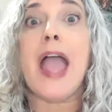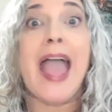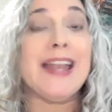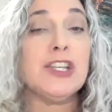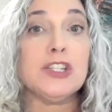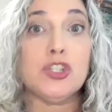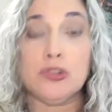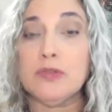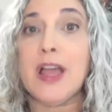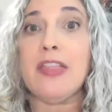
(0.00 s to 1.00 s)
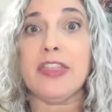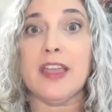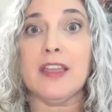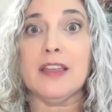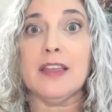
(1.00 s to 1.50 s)
and do
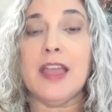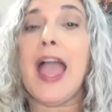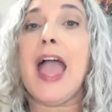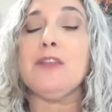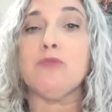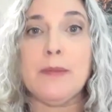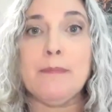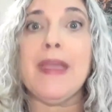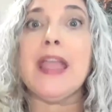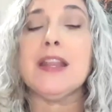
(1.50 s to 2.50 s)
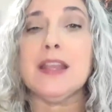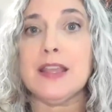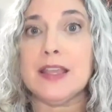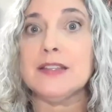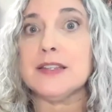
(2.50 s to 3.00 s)
nothing and remain in
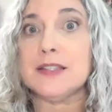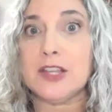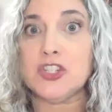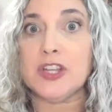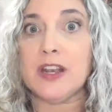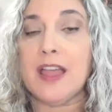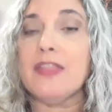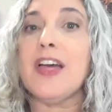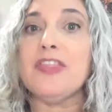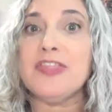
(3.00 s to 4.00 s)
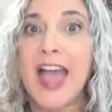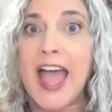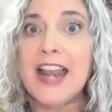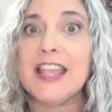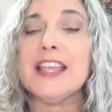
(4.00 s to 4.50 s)
indecision,
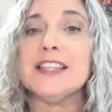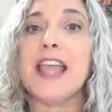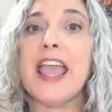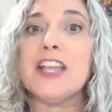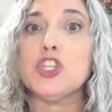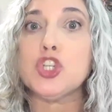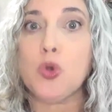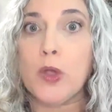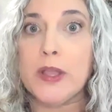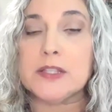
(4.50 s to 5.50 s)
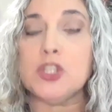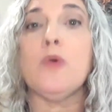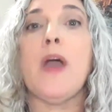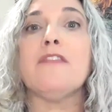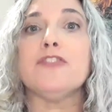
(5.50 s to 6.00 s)
that is a choice. You
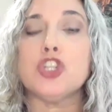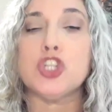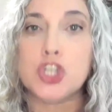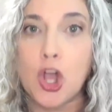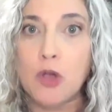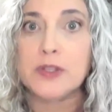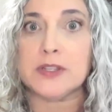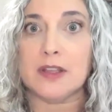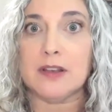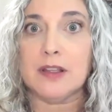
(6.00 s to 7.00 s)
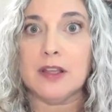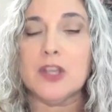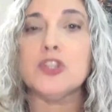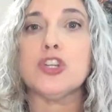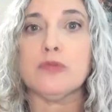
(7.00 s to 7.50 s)
have chosen
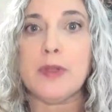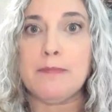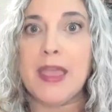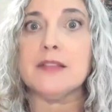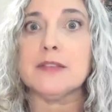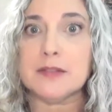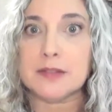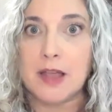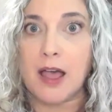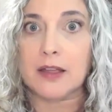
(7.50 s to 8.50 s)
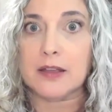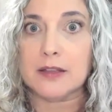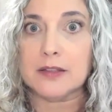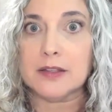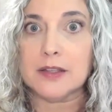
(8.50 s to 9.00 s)
to remain stuck.
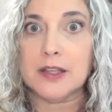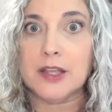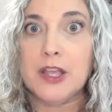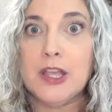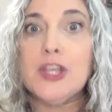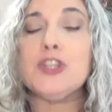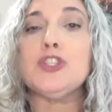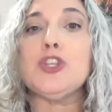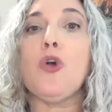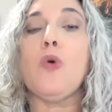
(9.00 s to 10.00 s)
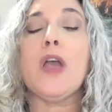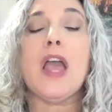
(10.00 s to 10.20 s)
So